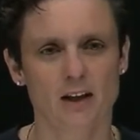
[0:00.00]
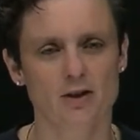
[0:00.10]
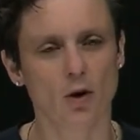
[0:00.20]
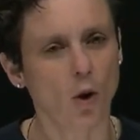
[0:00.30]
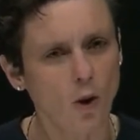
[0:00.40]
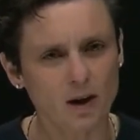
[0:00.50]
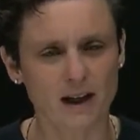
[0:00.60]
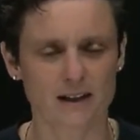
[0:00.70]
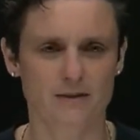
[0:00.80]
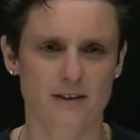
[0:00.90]
So all
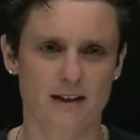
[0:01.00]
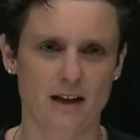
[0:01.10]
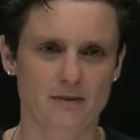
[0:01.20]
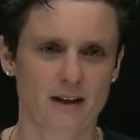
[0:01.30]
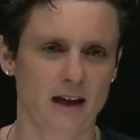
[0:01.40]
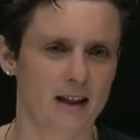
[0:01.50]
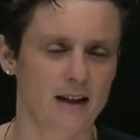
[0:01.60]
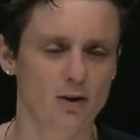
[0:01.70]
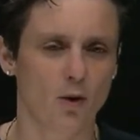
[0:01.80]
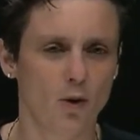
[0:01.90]
kinds of stuff
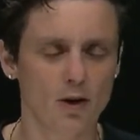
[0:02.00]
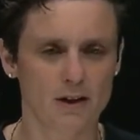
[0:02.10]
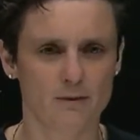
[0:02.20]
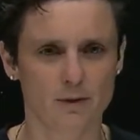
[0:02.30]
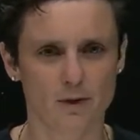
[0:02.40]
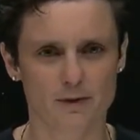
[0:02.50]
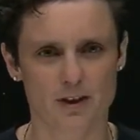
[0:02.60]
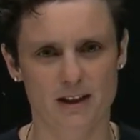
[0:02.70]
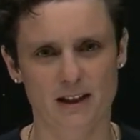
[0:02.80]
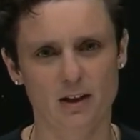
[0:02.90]
that all involve
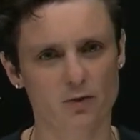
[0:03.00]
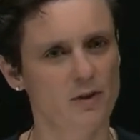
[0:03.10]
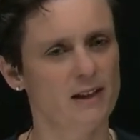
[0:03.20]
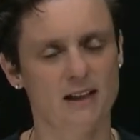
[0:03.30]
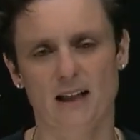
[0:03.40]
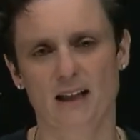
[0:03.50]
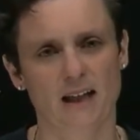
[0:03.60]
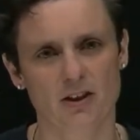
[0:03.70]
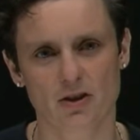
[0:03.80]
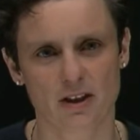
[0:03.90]
just decreasing
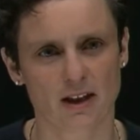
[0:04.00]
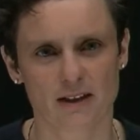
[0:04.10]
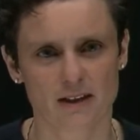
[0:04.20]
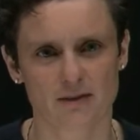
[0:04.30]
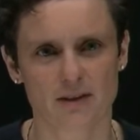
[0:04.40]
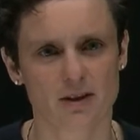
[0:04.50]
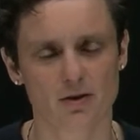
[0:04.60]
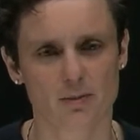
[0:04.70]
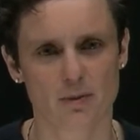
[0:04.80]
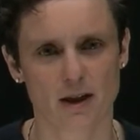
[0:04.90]
electrical activity in
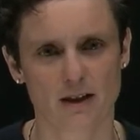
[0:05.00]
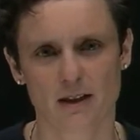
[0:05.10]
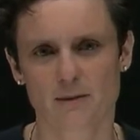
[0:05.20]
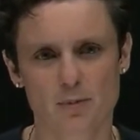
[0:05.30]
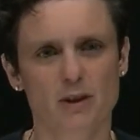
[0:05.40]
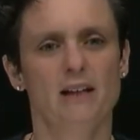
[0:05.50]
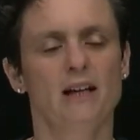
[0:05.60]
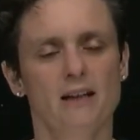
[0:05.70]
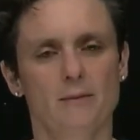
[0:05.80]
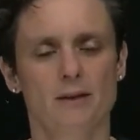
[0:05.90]
your brain. That's
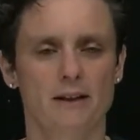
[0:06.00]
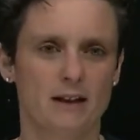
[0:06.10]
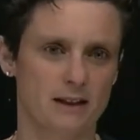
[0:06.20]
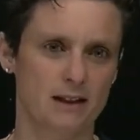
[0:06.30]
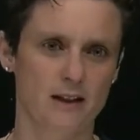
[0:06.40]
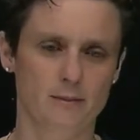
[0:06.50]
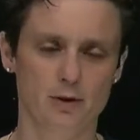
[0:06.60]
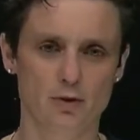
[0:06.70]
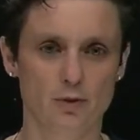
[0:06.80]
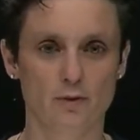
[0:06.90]
predictable, and that's going to be
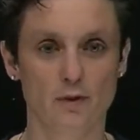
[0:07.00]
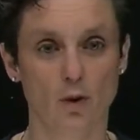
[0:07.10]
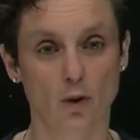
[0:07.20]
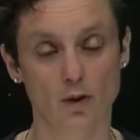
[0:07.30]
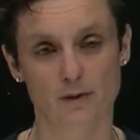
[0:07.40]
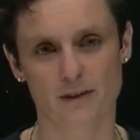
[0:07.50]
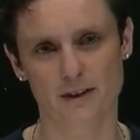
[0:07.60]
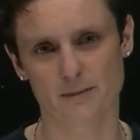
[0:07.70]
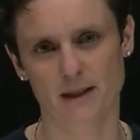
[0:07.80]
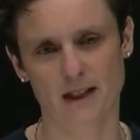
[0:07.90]
true for all of
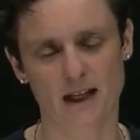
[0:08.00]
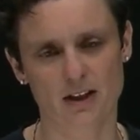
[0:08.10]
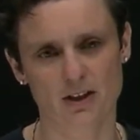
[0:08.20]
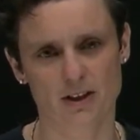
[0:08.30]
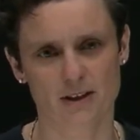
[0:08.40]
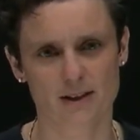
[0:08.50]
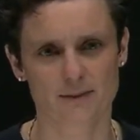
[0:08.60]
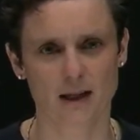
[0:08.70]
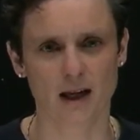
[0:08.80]
these medications.